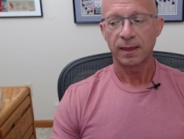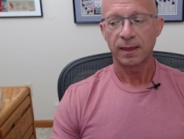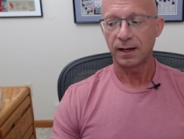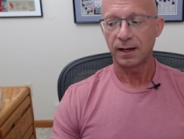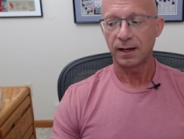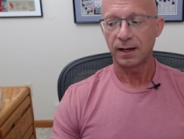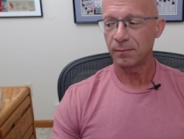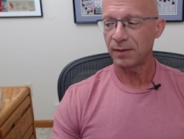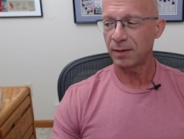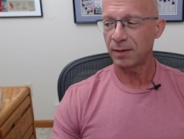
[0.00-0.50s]

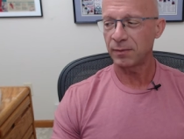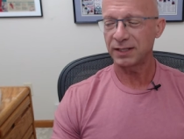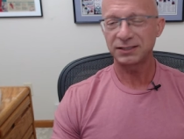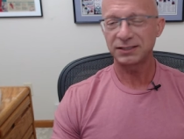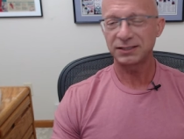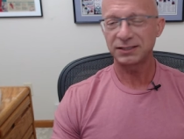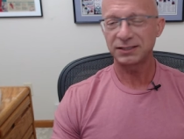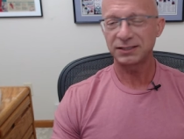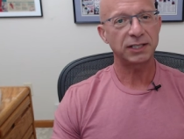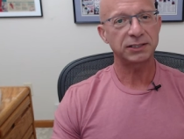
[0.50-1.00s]
Um, I'm going to
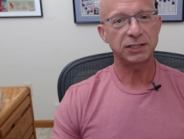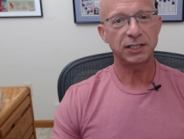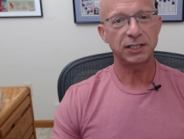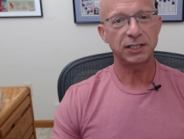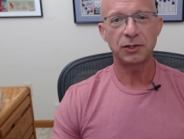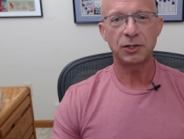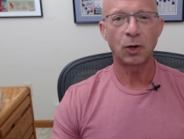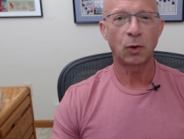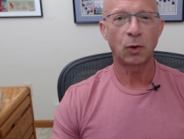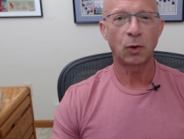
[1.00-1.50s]
suggest that
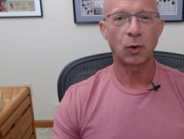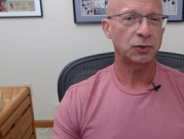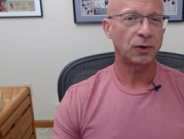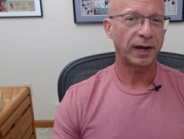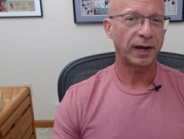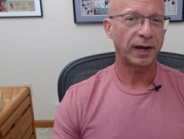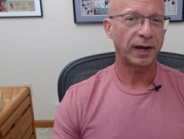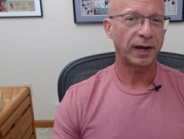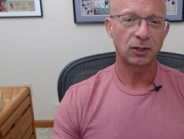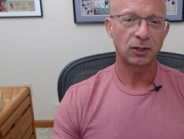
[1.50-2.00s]
you don't
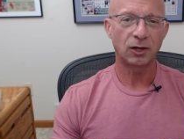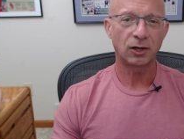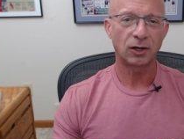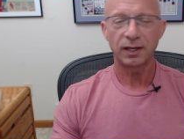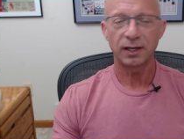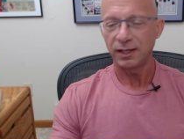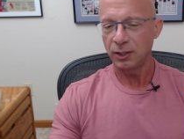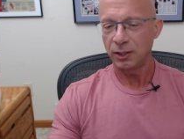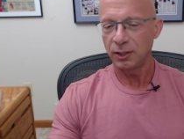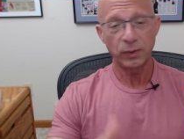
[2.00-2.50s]
try and
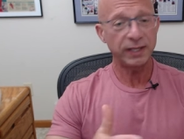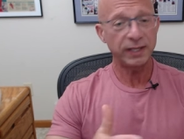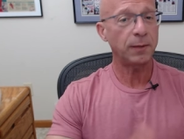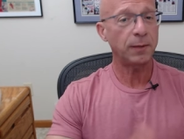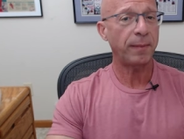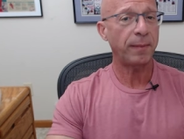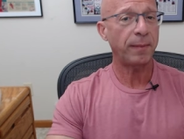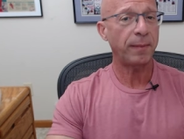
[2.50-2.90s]
look. You read the